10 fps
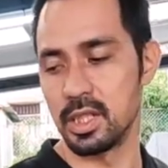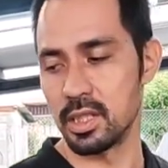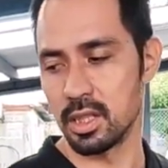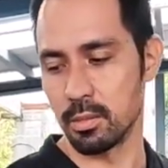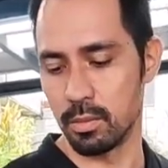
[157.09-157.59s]

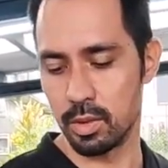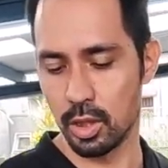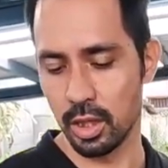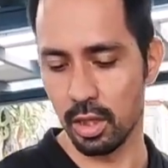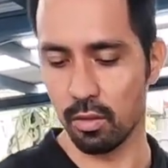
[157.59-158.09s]
system.
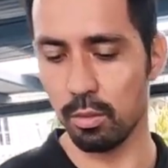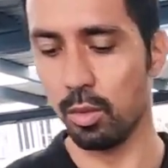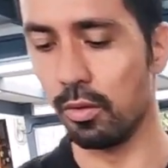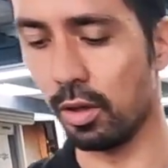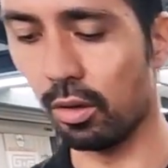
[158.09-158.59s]
So you're going to
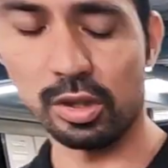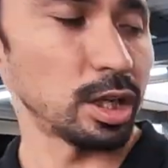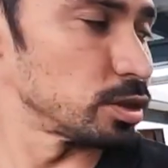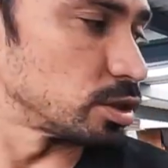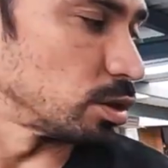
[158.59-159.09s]
remove those
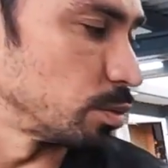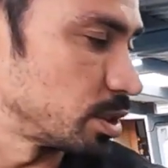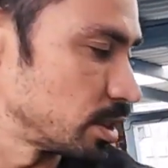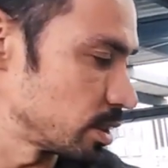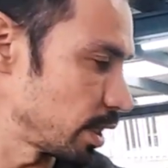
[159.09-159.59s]
also,
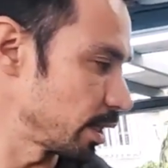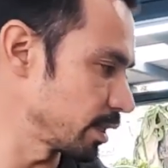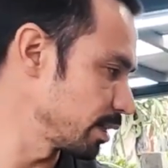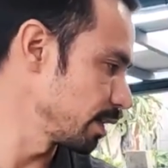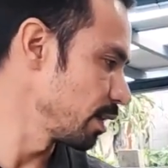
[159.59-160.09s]
which is like